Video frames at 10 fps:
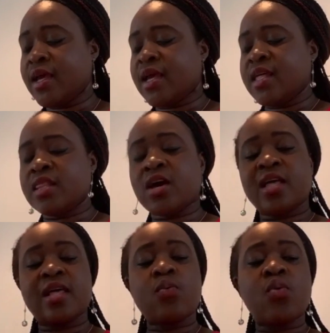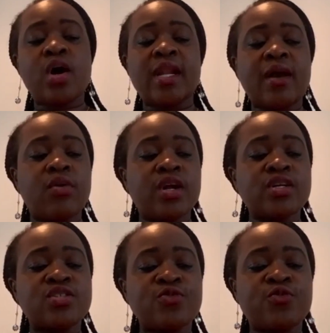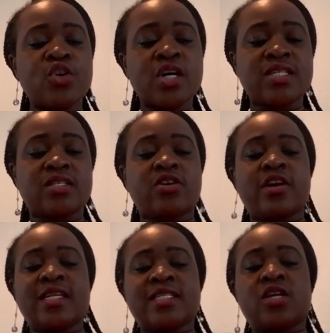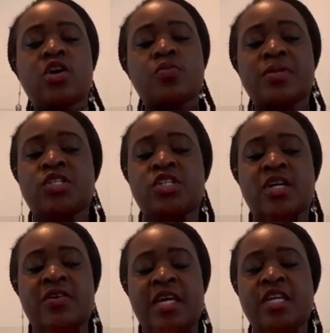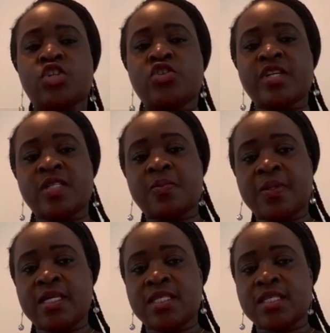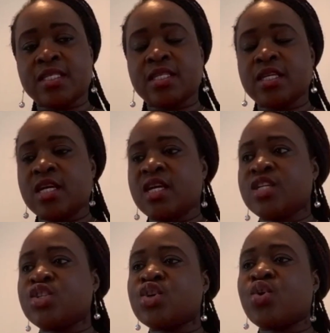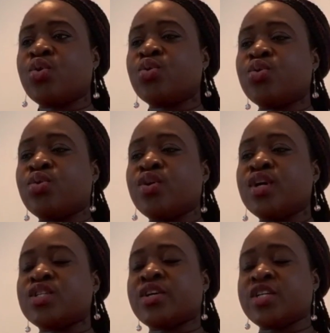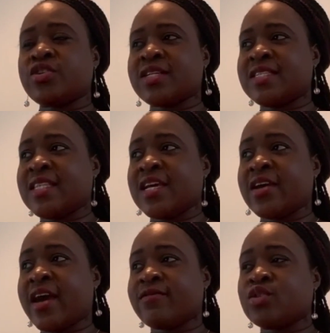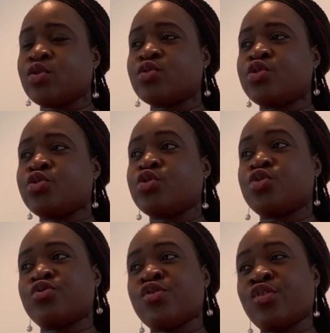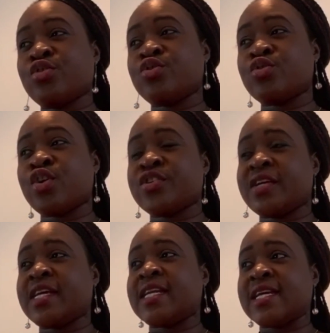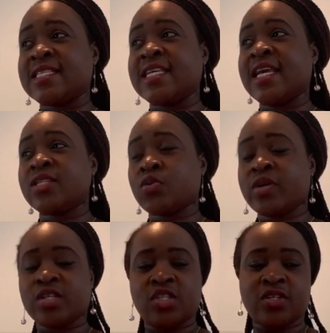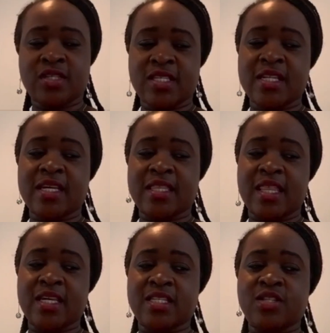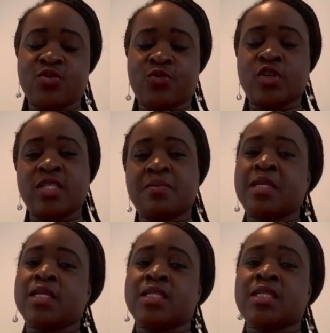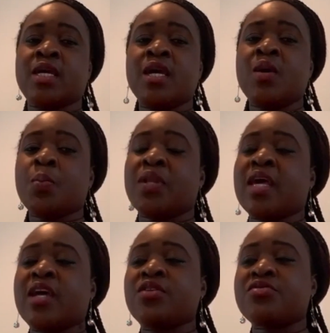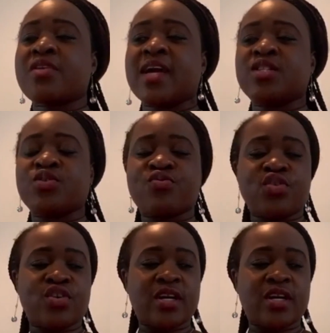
the other one i want us to focus on is the occupational interest piece so it's so interesting that you have to go through 298 questions in like 30 to 40 minutes but there are no right or wrong